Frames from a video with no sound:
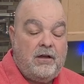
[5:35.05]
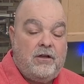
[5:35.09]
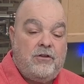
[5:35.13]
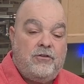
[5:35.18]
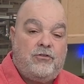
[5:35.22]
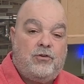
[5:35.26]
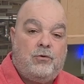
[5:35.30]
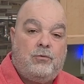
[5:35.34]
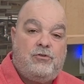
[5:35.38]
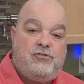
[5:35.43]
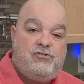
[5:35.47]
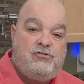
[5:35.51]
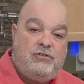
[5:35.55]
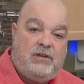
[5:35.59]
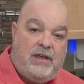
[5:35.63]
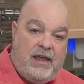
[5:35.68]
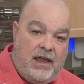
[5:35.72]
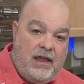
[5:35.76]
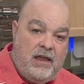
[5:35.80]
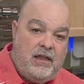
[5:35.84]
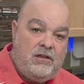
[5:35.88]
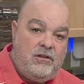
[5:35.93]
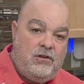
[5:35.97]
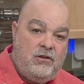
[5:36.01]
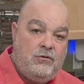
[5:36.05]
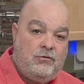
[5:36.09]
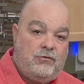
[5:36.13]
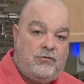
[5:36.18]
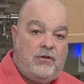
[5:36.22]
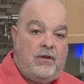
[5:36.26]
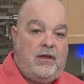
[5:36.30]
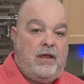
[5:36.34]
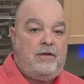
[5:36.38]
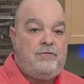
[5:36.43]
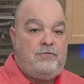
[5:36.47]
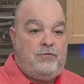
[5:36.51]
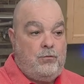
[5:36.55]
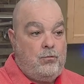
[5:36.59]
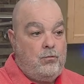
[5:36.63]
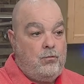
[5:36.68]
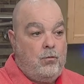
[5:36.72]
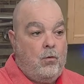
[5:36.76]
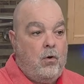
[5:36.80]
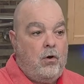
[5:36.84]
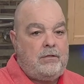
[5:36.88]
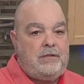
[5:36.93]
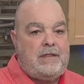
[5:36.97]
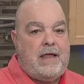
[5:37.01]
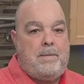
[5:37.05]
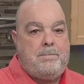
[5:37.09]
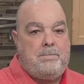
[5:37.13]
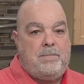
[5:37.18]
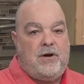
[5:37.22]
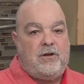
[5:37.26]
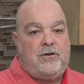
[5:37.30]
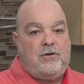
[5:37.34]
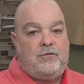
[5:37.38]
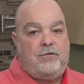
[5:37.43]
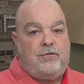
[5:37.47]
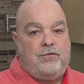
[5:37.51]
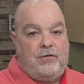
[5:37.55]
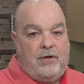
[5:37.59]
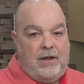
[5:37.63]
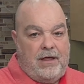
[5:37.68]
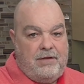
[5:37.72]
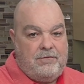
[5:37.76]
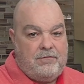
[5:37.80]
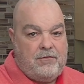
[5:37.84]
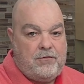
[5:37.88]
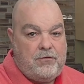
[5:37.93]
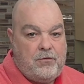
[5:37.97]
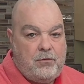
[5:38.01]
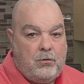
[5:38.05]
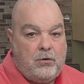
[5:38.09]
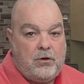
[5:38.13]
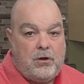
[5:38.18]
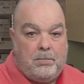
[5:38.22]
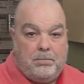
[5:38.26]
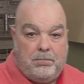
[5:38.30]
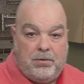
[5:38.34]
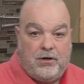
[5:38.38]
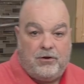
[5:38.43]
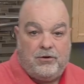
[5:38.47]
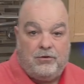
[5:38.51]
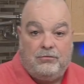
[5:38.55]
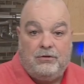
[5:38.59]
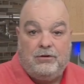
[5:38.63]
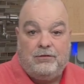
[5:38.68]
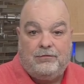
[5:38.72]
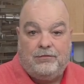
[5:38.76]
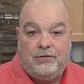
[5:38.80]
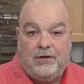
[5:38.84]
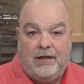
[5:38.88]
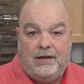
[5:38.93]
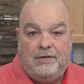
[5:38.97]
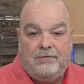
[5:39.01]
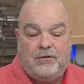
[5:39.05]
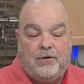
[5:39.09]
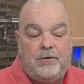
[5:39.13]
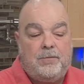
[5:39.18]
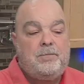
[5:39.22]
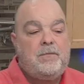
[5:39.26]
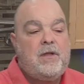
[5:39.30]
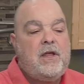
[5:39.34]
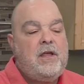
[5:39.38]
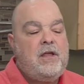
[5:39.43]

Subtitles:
So what you can use, if you want that butter's flavor, if you want a butter flavor,